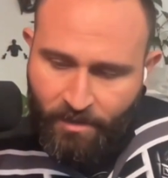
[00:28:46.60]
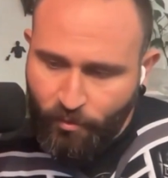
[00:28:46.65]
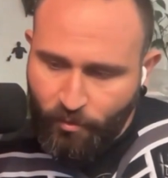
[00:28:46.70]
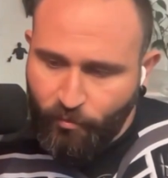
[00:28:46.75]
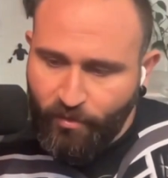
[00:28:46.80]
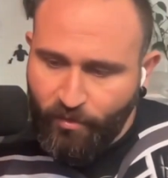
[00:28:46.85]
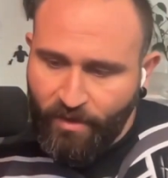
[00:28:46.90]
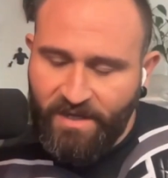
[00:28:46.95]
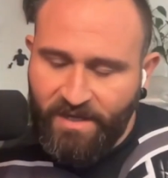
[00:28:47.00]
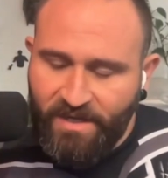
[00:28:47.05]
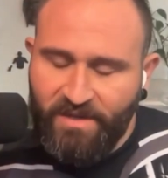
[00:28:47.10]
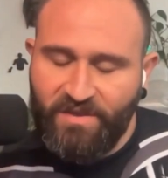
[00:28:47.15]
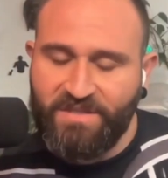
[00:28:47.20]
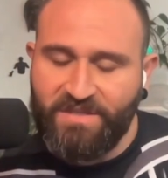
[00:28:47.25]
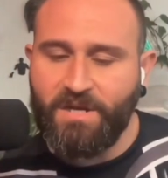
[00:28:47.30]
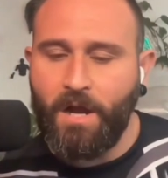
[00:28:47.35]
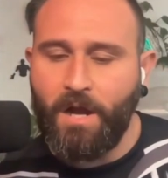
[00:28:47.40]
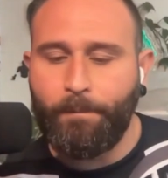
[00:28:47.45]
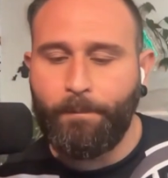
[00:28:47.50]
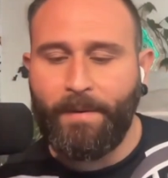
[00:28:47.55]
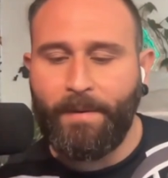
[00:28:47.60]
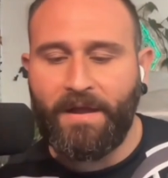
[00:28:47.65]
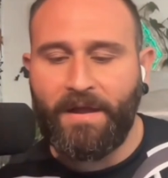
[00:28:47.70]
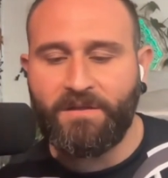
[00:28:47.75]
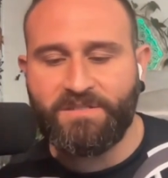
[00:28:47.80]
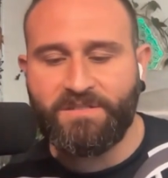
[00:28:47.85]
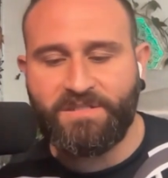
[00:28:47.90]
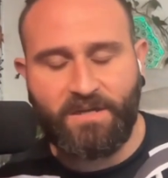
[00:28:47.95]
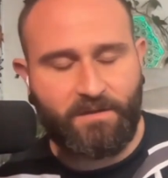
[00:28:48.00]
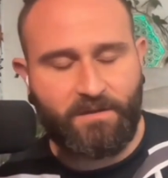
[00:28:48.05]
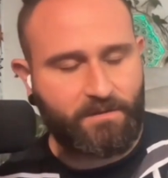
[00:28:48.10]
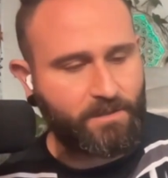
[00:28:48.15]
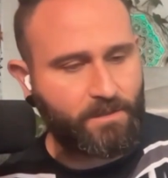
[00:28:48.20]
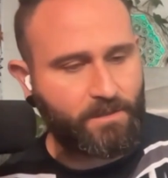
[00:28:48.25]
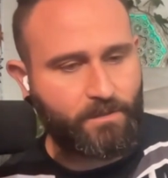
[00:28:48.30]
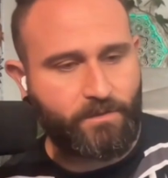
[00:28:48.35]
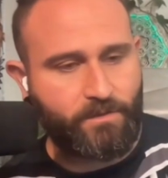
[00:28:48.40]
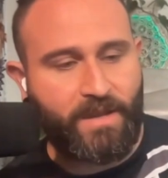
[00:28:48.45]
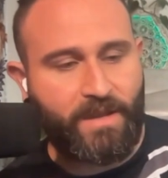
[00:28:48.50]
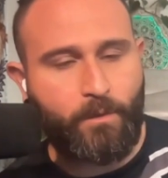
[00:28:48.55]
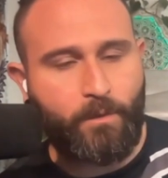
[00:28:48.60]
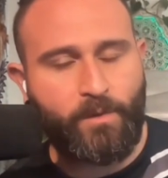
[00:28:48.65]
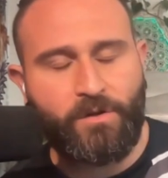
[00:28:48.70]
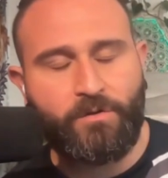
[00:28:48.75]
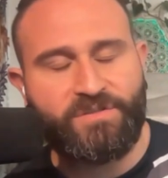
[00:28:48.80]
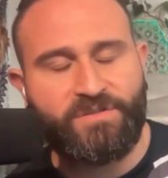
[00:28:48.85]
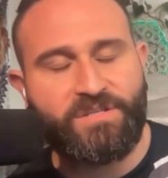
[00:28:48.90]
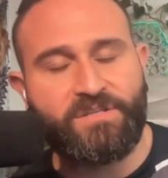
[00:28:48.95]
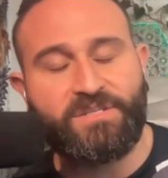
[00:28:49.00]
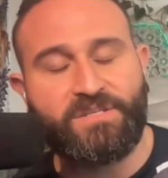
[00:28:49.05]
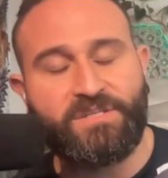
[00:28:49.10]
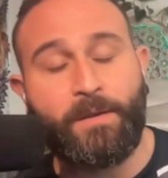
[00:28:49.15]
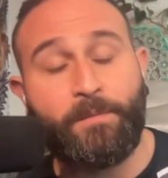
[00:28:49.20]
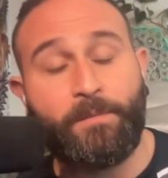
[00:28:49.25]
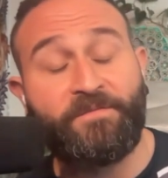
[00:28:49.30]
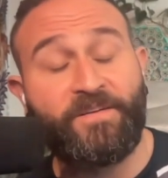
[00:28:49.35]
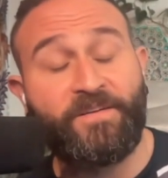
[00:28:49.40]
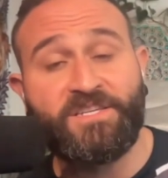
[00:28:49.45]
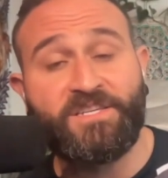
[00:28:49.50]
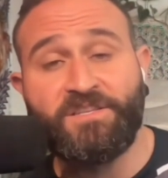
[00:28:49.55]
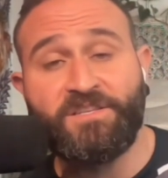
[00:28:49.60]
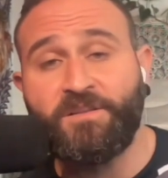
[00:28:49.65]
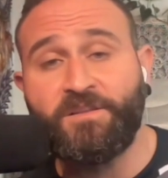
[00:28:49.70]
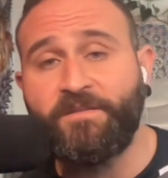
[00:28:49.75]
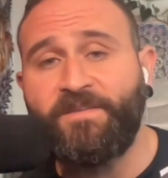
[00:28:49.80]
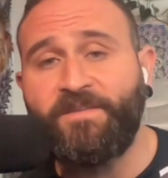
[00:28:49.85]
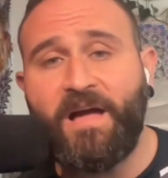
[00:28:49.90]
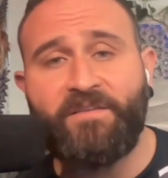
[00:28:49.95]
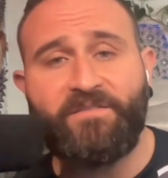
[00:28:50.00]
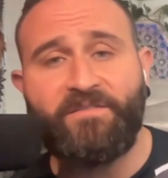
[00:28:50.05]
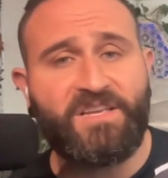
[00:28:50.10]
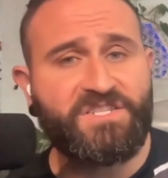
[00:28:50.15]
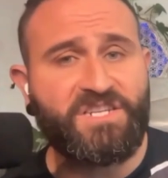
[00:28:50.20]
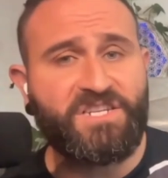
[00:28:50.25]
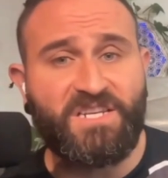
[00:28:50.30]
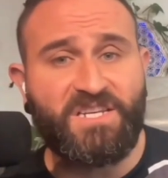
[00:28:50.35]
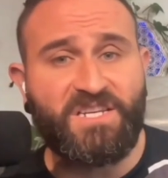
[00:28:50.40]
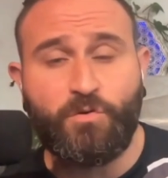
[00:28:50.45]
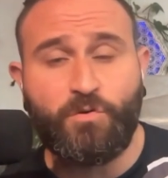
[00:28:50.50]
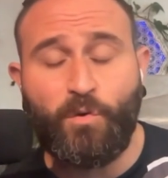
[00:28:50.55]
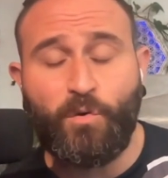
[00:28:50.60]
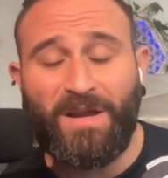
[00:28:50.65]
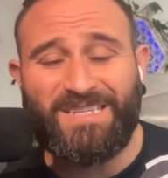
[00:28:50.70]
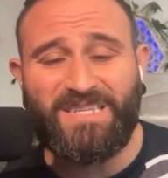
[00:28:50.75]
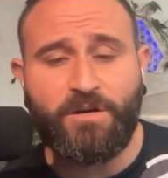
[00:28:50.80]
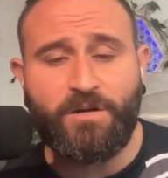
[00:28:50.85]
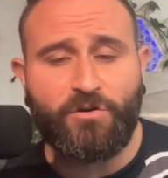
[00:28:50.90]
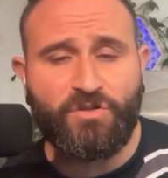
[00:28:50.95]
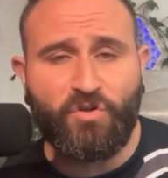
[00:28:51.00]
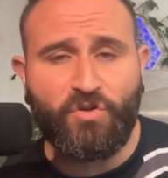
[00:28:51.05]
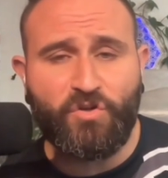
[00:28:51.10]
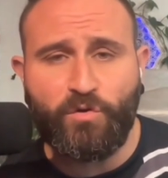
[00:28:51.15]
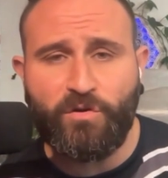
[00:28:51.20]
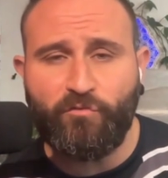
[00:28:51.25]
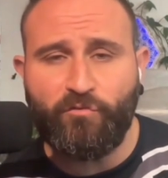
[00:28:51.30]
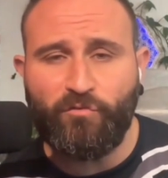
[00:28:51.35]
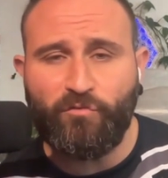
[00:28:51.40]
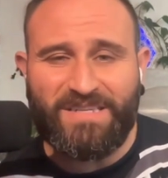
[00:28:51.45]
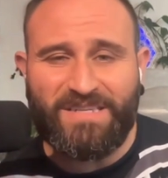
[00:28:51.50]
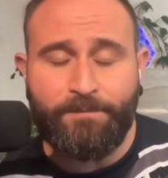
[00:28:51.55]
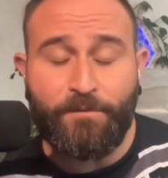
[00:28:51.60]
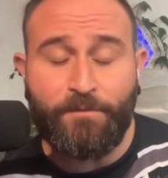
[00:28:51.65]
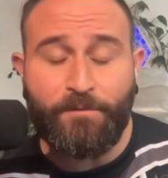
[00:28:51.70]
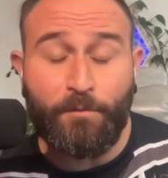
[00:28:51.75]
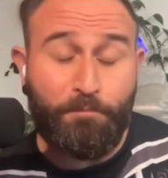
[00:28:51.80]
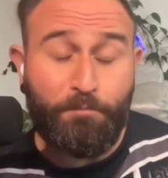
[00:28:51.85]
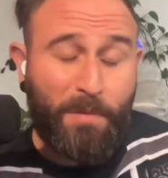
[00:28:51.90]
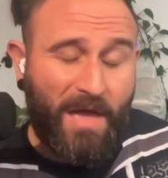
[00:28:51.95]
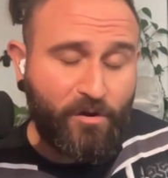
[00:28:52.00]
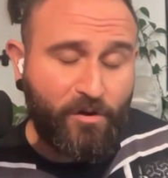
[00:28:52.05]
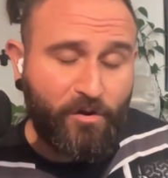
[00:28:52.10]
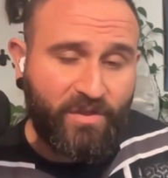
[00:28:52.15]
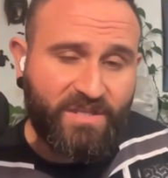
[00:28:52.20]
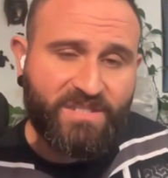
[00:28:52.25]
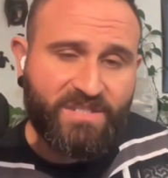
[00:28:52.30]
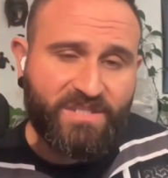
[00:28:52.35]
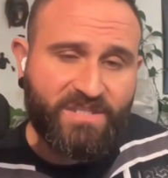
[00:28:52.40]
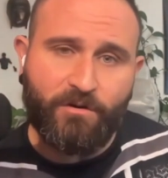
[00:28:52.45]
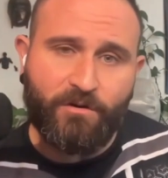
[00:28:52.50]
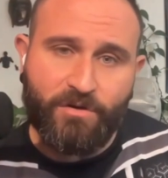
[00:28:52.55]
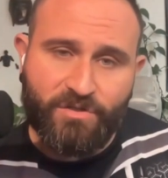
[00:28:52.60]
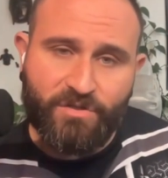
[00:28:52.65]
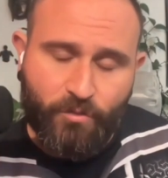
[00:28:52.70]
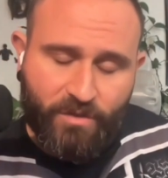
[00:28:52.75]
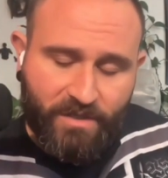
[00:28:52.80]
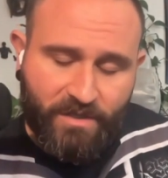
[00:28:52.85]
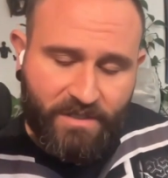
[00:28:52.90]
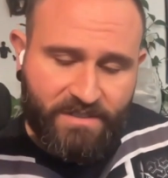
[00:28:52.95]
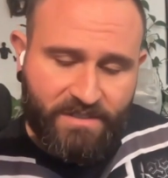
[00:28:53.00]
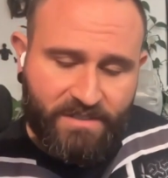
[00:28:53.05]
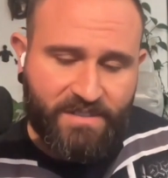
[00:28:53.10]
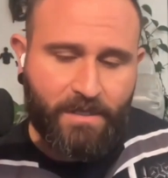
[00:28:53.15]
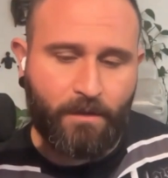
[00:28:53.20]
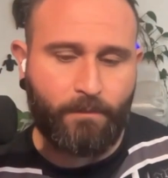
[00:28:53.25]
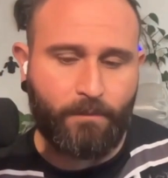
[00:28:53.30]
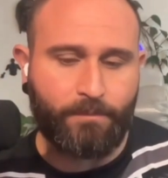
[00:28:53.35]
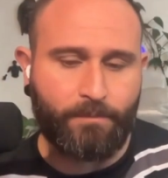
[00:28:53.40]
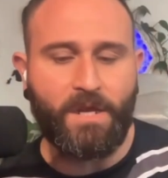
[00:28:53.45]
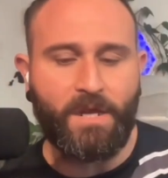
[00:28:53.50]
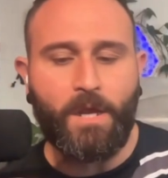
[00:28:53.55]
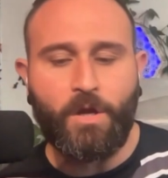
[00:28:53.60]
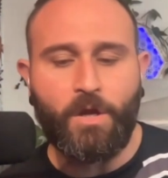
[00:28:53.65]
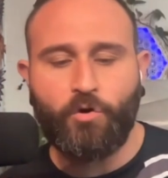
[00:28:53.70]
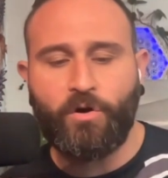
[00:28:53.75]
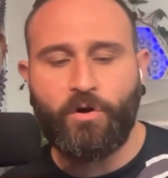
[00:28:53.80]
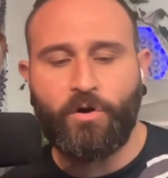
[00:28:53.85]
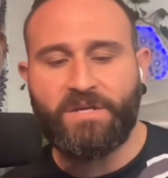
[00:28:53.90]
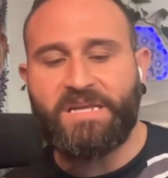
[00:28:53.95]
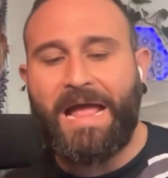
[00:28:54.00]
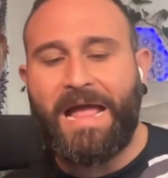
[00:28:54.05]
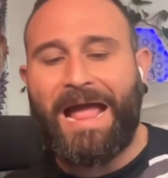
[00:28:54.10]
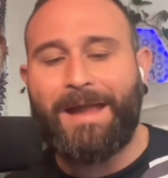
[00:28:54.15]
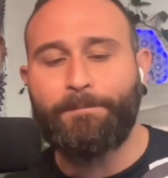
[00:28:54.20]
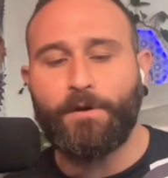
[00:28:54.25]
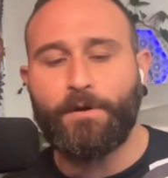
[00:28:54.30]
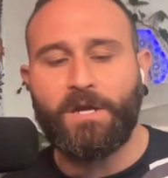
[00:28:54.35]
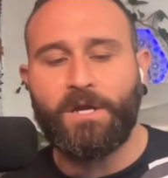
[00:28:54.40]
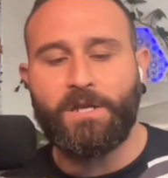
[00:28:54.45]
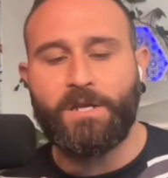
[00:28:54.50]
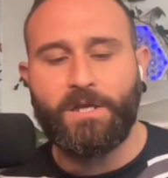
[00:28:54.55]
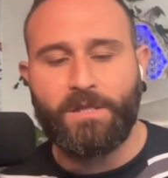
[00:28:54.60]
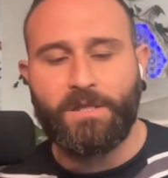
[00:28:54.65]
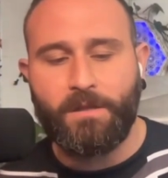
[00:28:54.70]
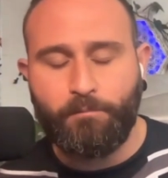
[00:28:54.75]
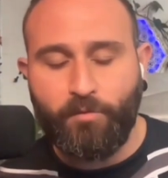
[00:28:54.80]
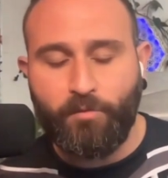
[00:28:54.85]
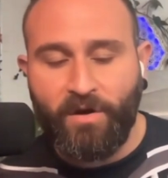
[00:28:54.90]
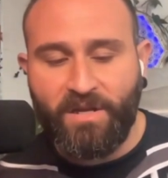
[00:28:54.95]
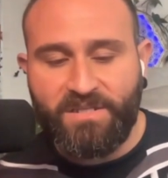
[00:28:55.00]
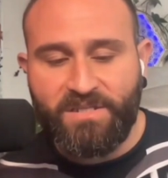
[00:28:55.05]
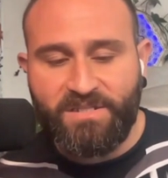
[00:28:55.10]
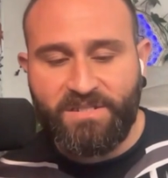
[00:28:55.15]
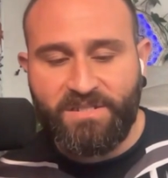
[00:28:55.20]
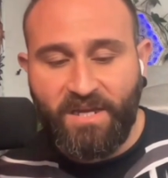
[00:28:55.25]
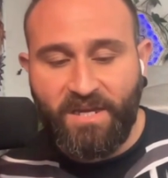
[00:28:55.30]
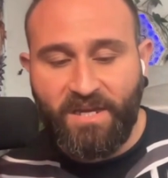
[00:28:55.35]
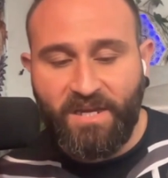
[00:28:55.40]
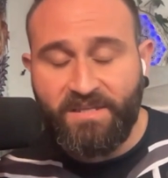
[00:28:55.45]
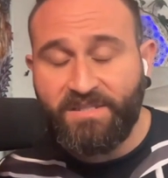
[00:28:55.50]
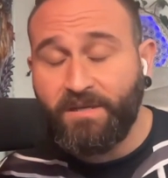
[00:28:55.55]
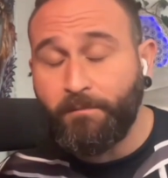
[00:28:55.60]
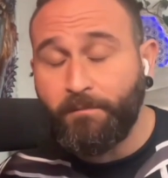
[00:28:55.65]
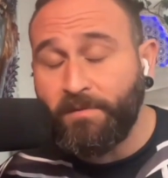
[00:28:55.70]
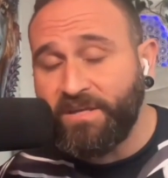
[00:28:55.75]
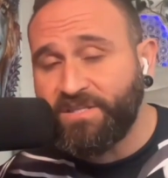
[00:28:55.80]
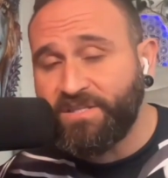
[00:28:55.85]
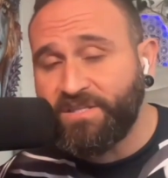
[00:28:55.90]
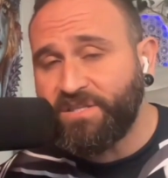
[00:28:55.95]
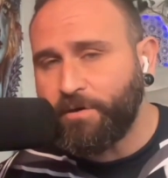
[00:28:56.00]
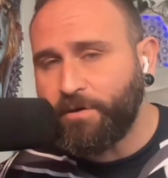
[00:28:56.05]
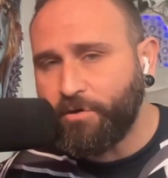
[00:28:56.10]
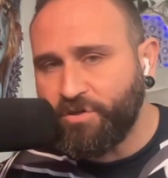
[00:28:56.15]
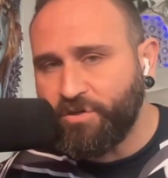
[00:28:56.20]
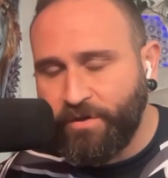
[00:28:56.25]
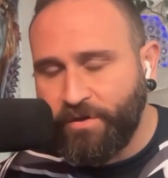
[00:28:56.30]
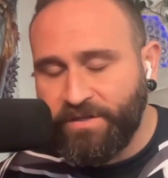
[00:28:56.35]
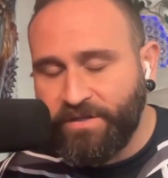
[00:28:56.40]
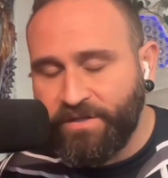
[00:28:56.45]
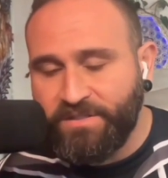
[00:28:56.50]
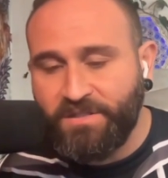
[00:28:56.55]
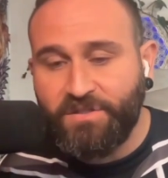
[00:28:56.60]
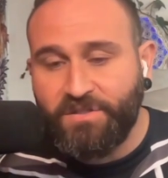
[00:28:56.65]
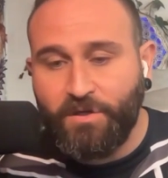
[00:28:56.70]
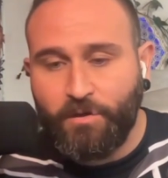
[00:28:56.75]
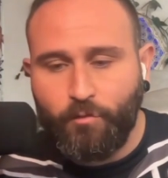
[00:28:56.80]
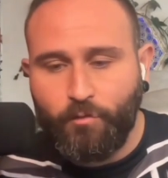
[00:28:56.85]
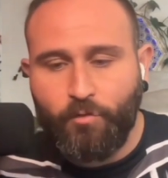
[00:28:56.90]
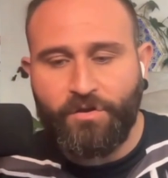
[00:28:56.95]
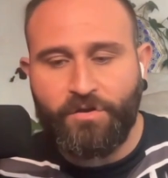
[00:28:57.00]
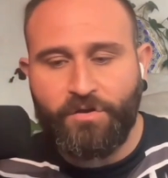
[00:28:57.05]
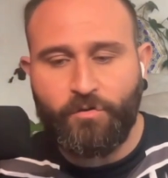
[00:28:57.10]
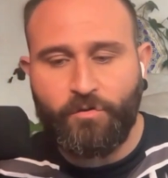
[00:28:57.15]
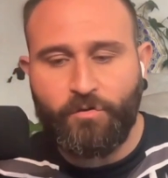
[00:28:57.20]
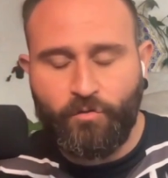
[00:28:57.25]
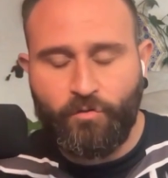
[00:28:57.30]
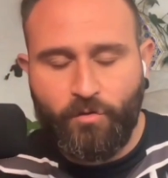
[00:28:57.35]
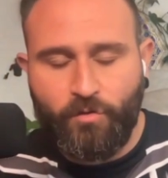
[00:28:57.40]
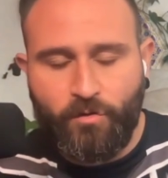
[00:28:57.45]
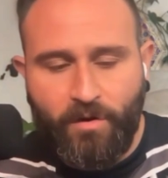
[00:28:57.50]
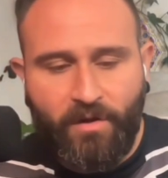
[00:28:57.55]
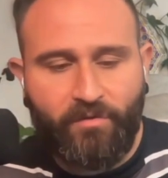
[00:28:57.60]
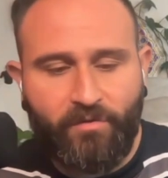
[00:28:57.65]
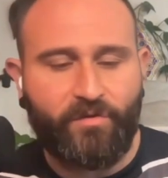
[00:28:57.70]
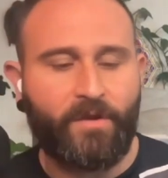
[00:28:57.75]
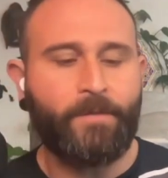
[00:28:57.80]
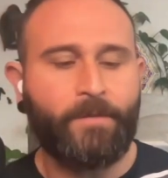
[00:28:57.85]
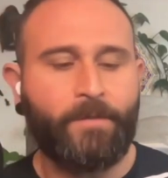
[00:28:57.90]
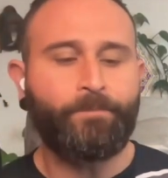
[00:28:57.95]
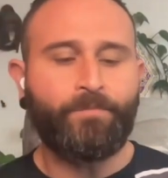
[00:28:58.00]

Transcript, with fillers: you know, creating these compounds that, you know, now we know psilocybin fits into the 5-HT2A serotonin receptor better than serotonin itself, creates a hyperconnected brain state, stimulates neurogenesis, the growth of new neurons.